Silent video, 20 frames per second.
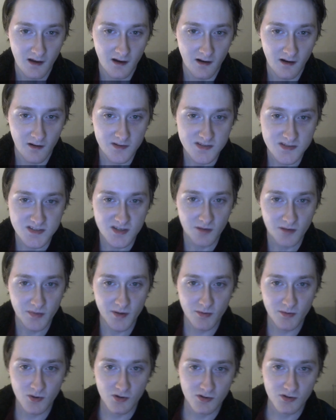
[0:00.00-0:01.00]
some
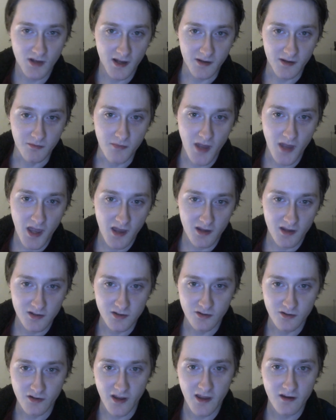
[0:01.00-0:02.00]
people are like, man,
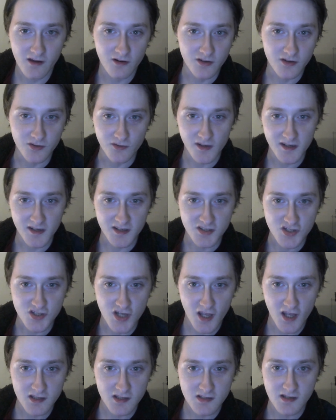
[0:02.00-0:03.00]
your hair, you need to
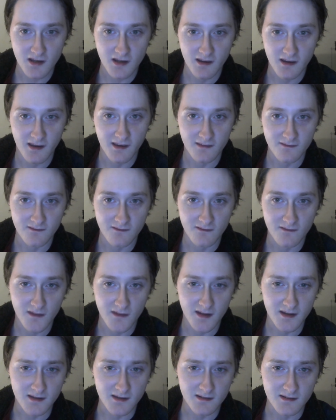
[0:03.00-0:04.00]
change it, and
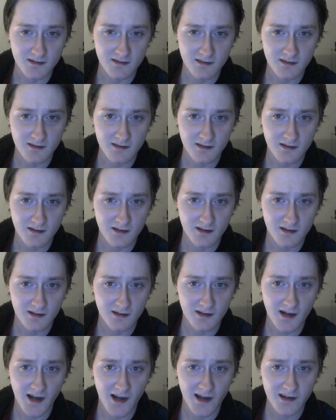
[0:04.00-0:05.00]
it
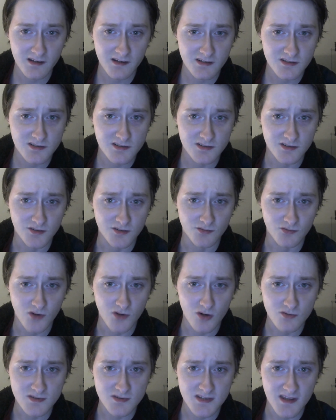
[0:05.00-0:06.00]
kind of just
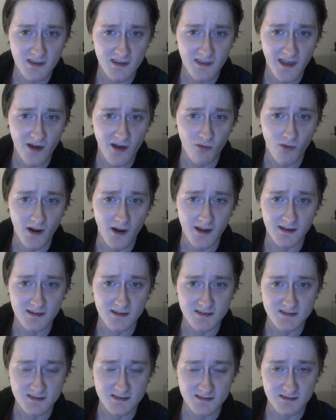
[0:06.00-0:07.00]
grows in that way.
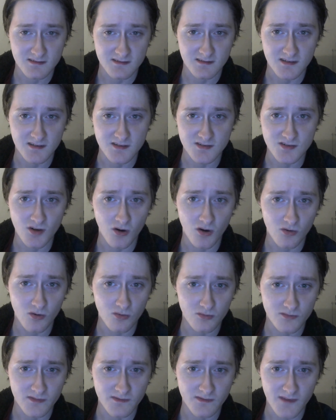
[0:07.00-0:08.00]

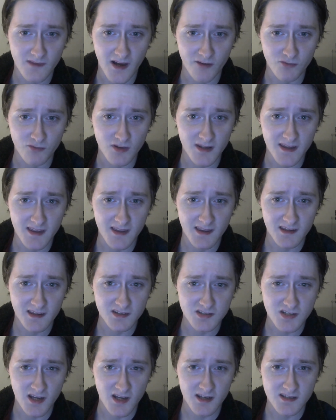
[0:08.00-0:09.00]
I really can't
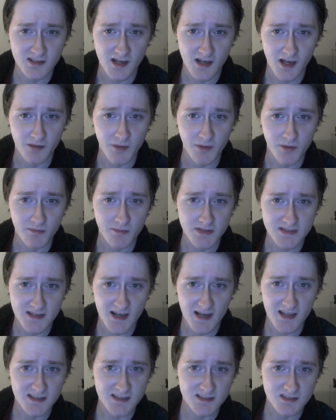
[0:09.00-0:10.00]
change it. I mean,
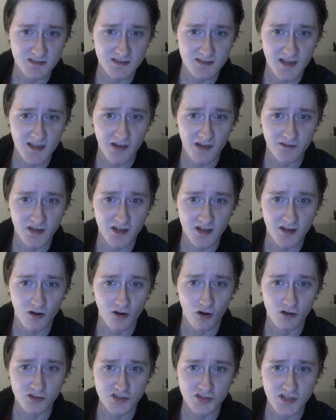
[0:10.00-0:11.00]
besides just having it
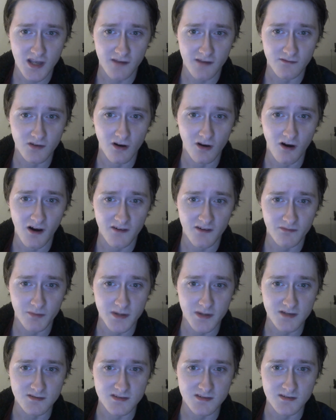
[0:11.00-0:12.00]
all shaved off, but
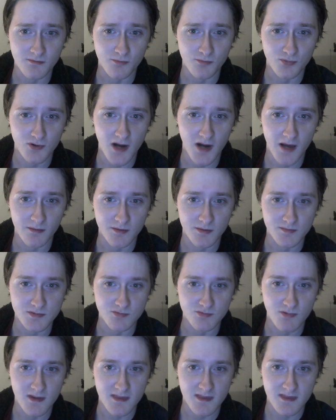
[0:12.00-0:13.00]
there's some problems
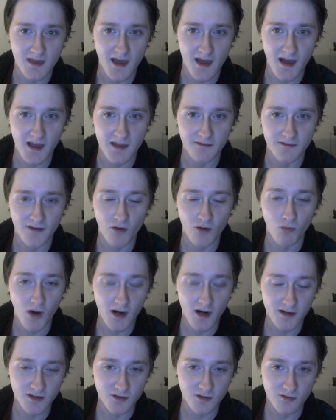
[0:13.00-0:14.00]
with that. If I
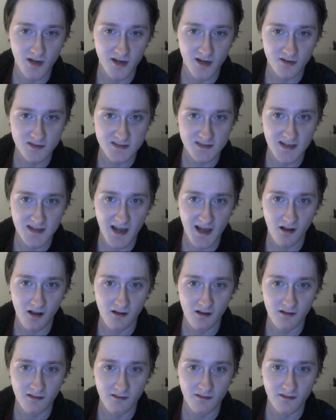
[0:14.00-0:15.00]
want a new
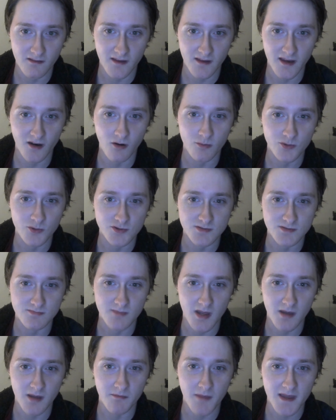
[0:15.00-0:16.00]
hairstyle,
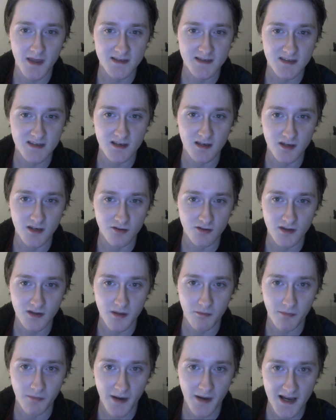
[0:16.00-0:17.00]
it makes it nearly
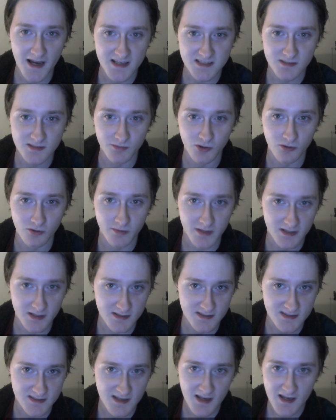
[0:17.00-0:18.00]
impossible
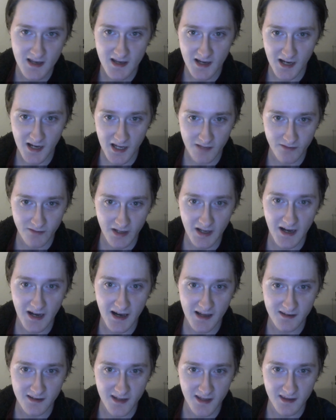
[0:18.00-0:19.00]
because I have a
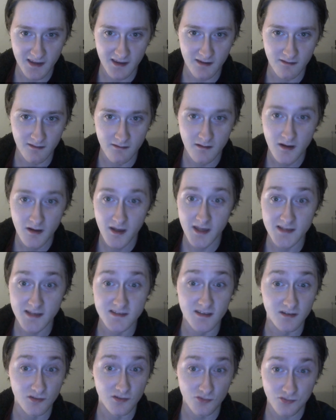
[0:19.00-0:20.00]
colic, and
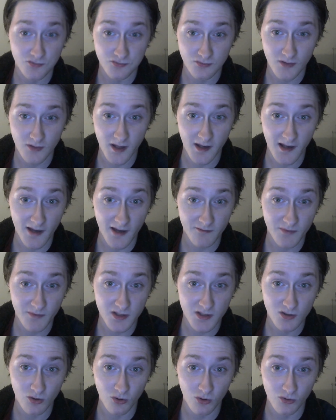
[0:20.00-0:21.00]
and I've been
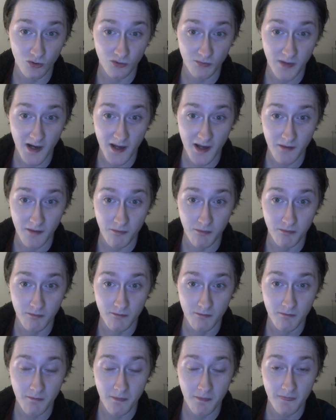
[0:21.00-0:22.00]
told by
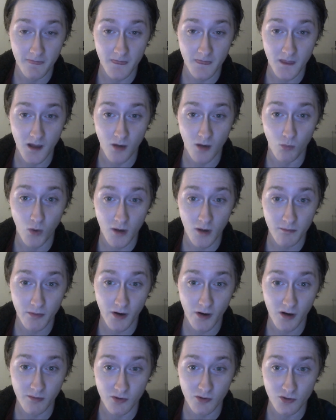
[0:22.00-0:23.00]
one
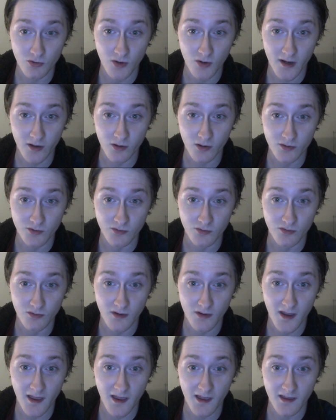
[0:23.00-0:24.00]
barber who I go to
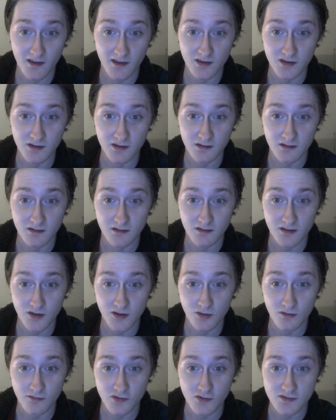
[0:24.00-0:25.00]
at the
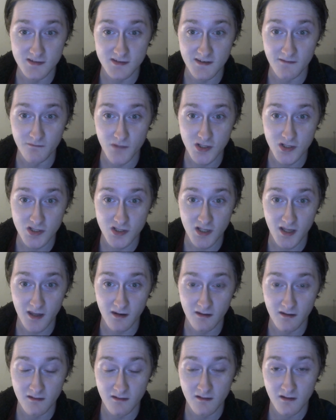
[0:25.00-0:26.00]
University of
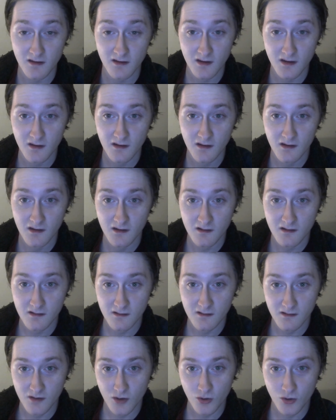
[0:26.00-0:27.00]
Michigan,
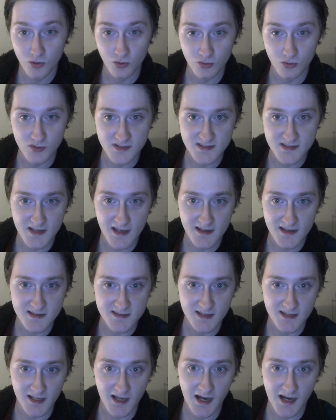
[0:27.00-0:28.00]
who says
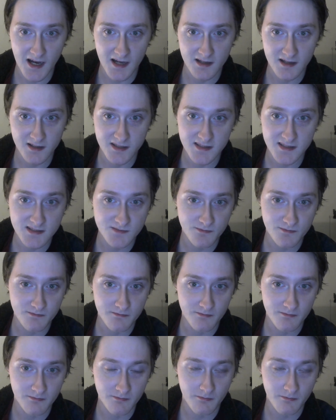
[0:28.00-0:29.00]

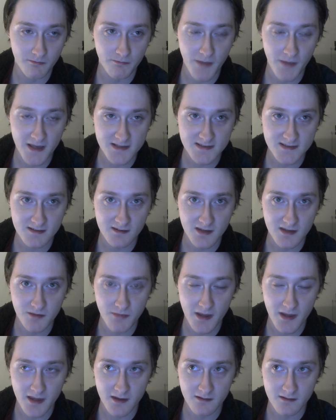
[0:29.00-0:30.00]
basically
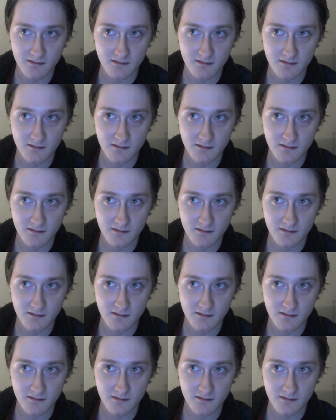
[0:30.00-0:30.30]
been